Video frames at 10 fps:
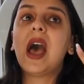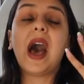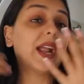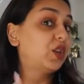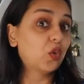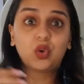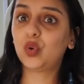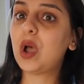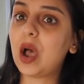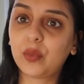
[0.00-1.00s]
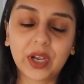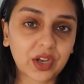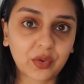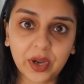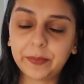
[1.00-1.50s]
I don't know how we'll
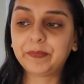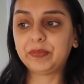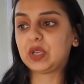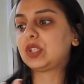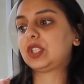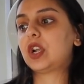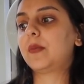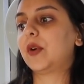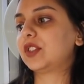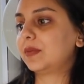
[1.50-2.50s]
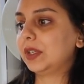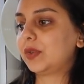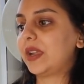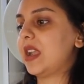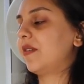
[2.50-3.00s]
do it because it's not possible
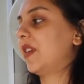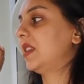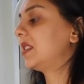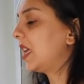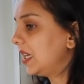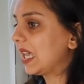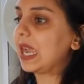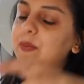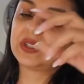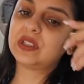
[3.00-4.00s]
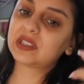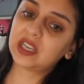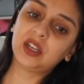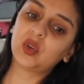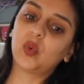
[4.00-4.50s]
to identify skin types and
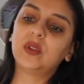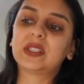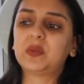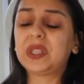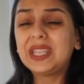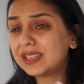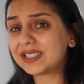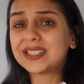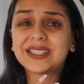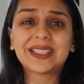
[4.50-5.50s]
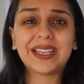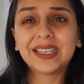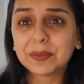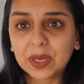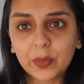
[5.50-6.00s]
skin tones, and we need a
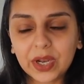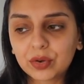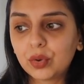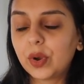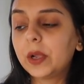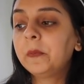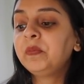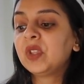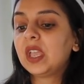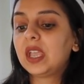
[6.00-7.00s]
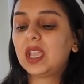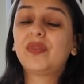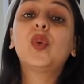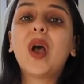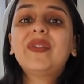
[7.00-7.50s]
sustainable way to do it.
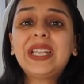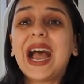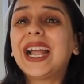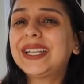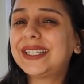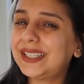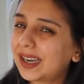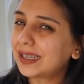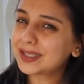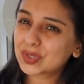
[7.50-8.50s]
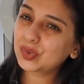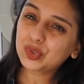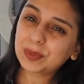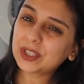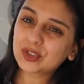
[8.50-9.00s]
If you have any ideas, could
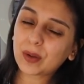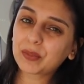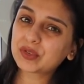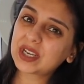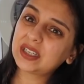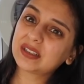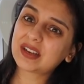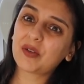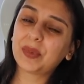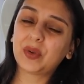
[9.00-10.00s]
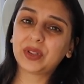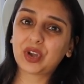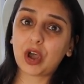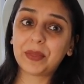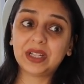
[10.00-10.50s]
you please drop those ideas down below in the
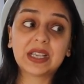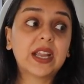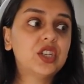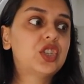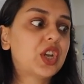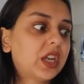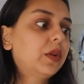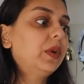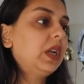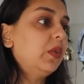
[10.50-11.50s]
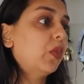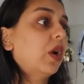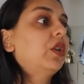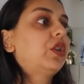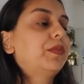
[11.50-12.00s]
comments? I genuinely
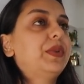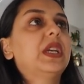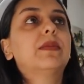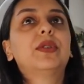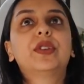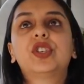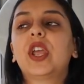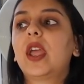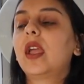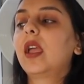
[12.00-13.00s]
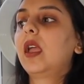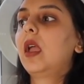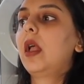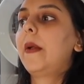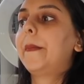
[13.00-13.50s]
want to be able to share
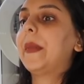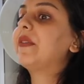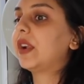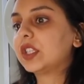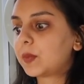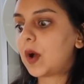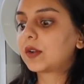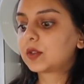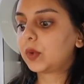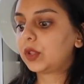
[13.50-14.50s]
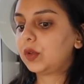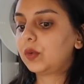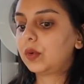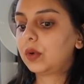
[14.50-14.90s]
my friend's box with you.